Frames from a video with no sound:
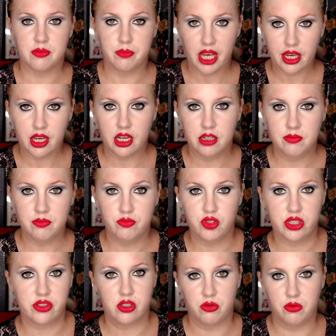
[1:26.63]
makeup
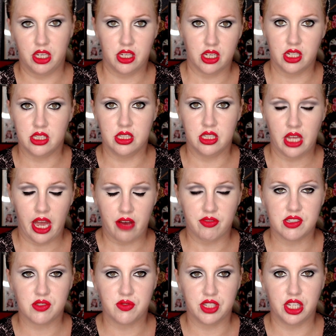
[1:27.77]
just so we could have
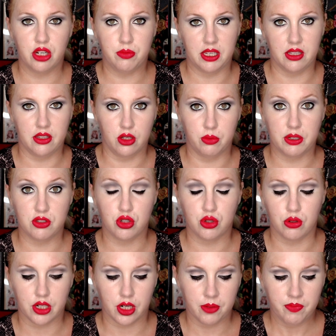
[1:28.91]
this video be a little bit
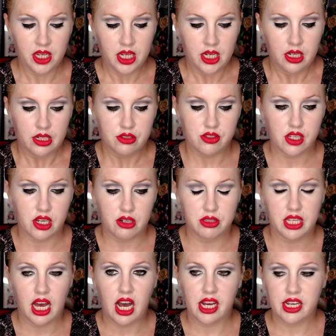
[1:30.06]
shorter. So
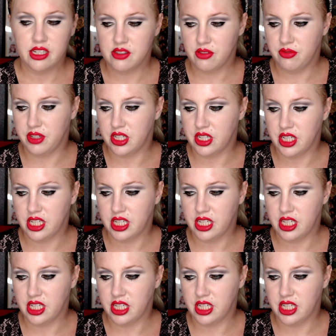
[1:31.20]
the eye is a very